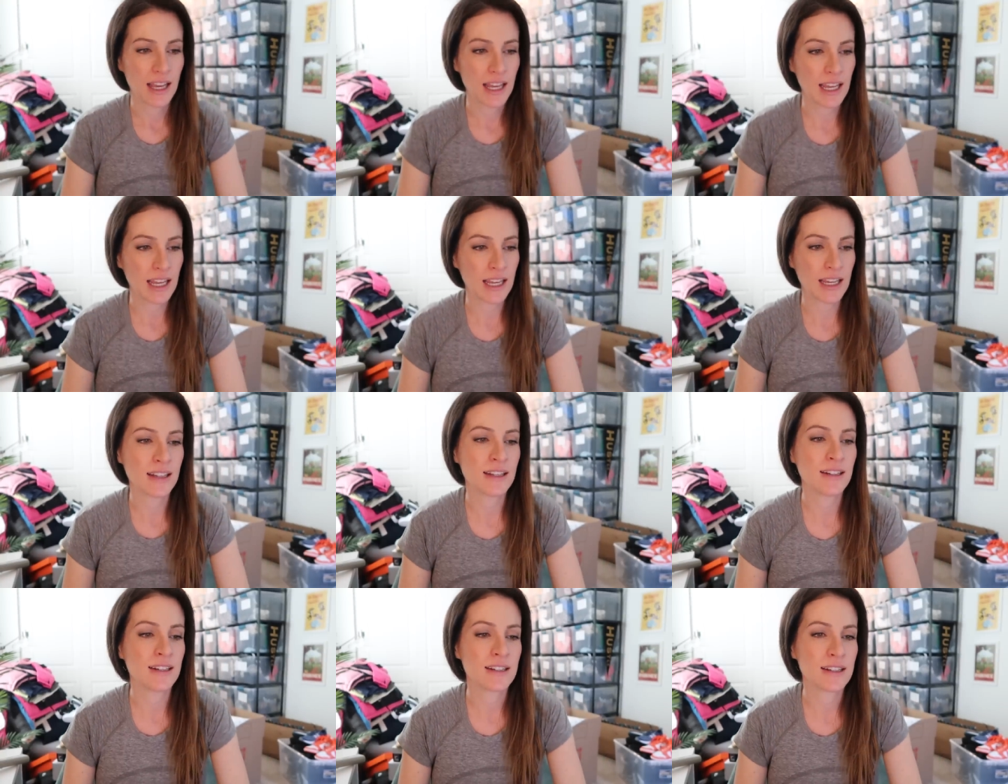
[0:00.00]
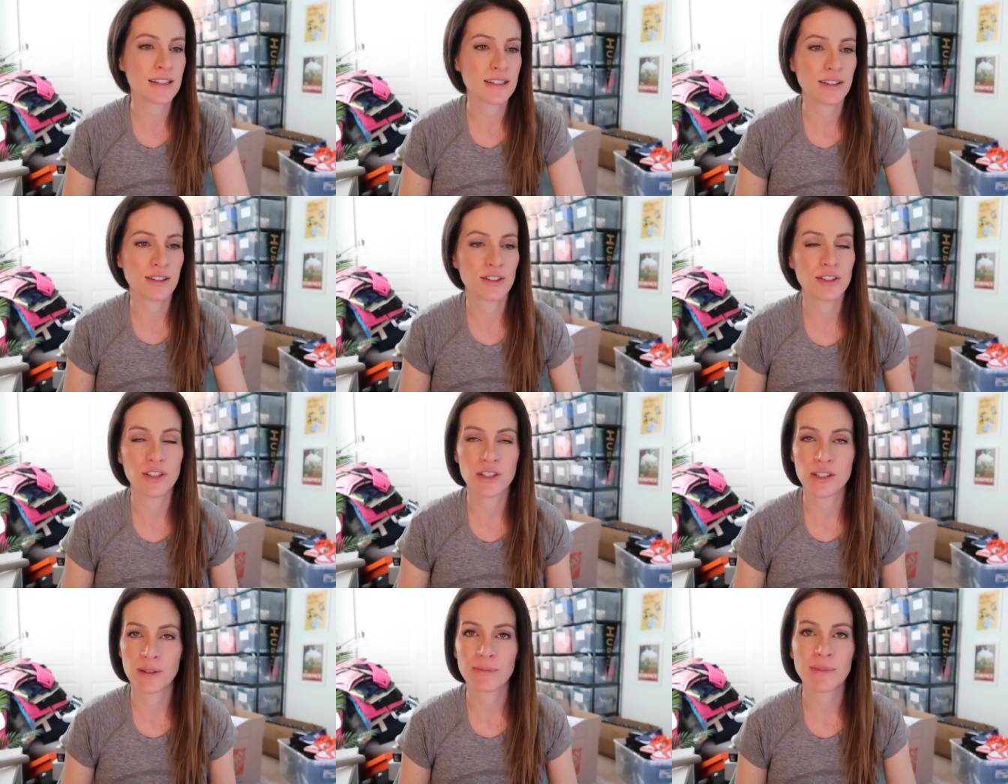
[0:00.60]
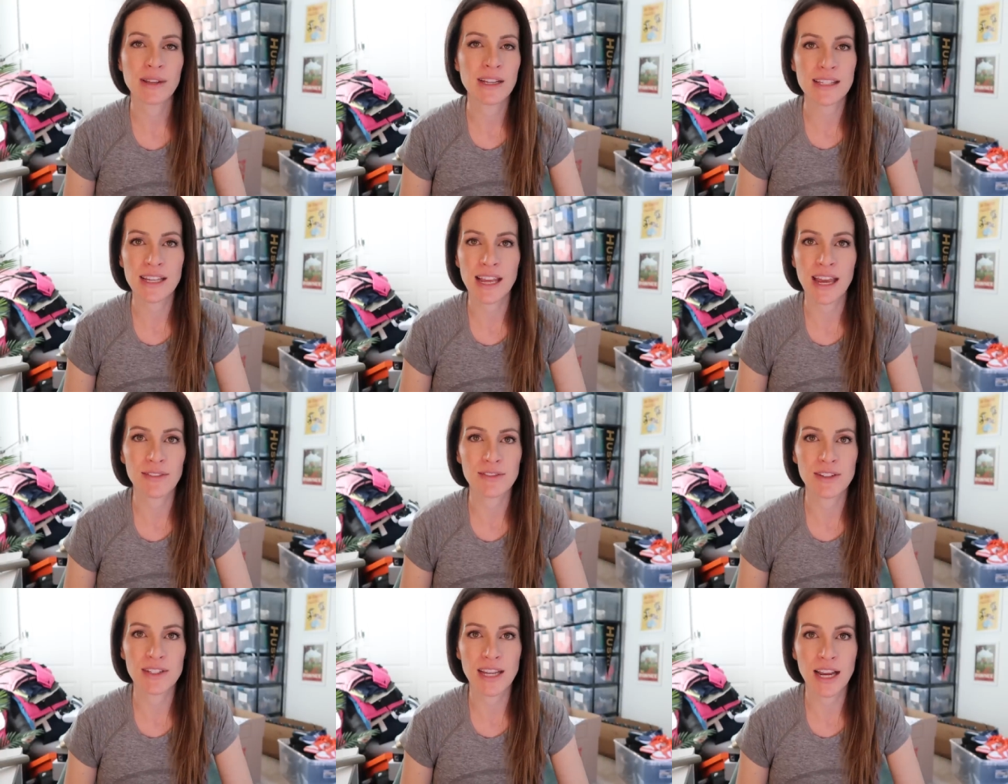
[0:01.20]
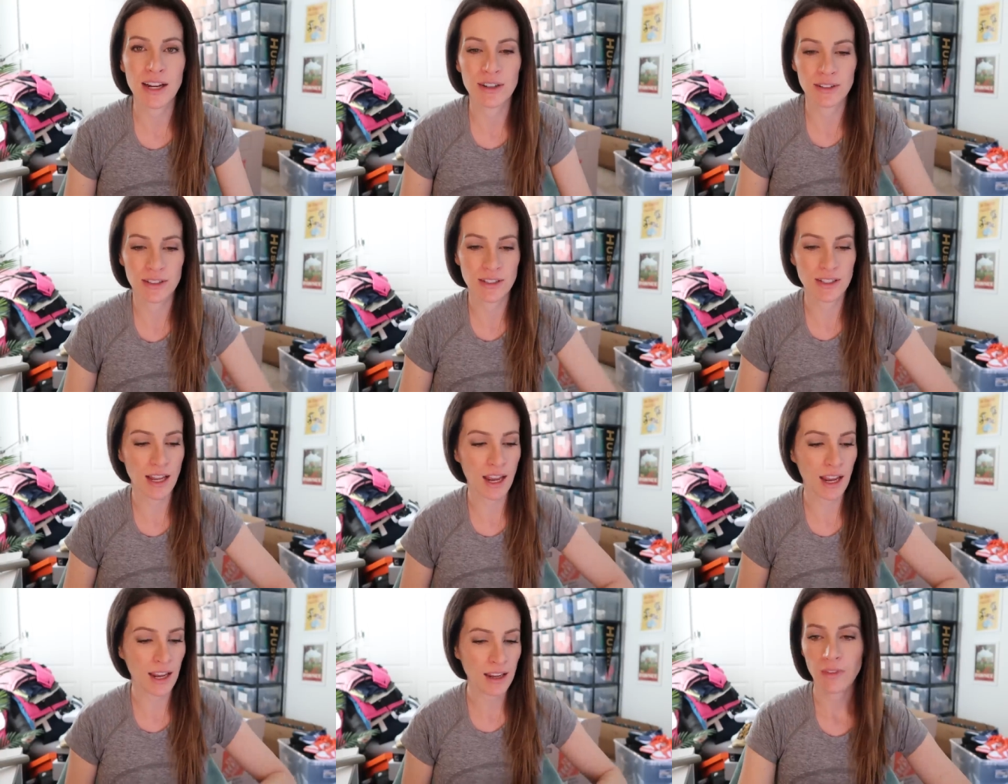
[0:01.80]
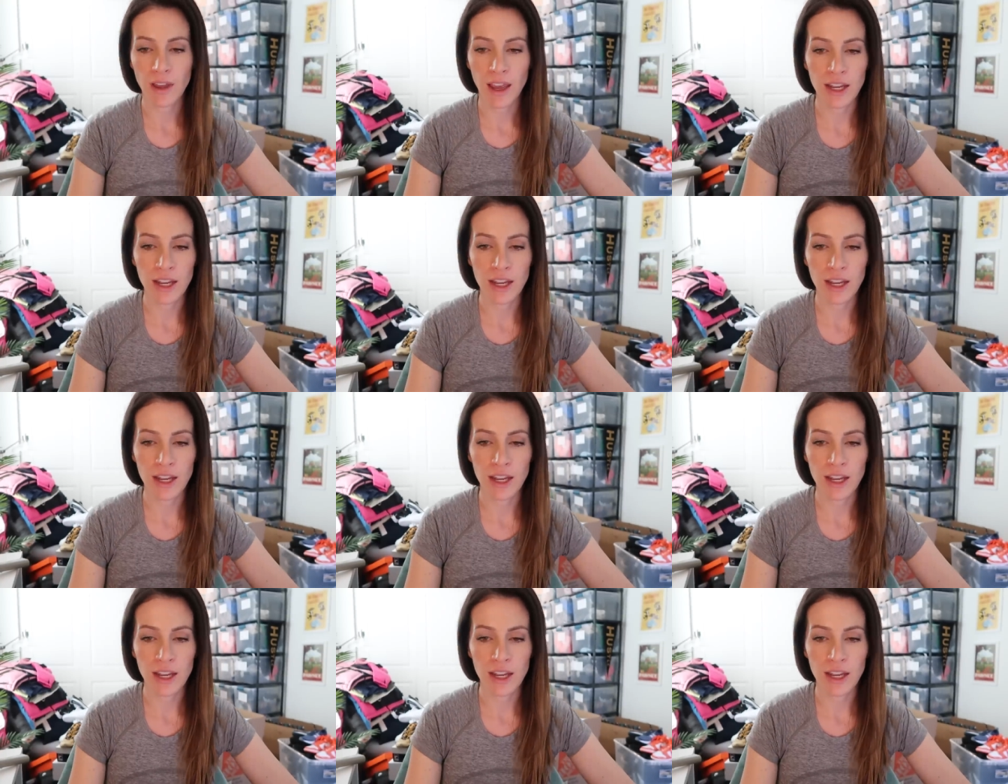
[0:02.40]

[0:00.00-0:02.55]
and there's just some things I have to tackle today.